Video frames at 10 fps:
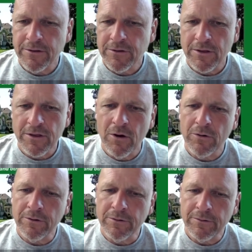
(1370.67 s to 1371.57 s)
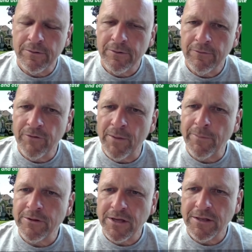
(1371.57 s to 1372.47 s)
Just go to
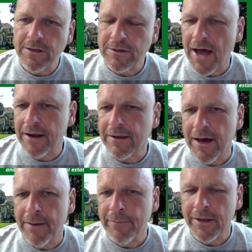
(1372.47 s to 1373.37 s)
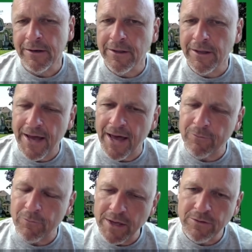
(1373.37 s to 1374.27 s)
flippinggenius.com and click
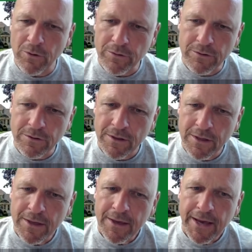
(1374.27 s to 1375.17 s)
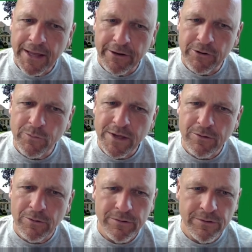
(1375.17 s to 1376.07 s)
on resources, and under
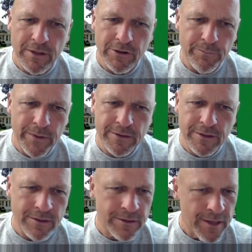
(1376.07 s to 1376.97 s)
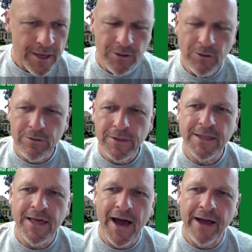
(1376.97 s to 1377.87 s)
resources, under business, you'll see
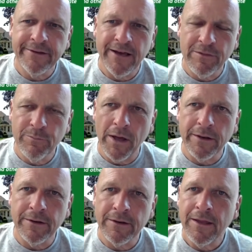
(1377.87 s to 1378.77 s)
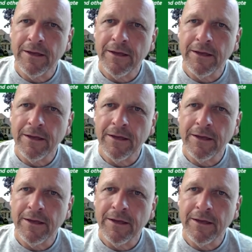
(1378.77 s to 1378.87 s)
the iTex button.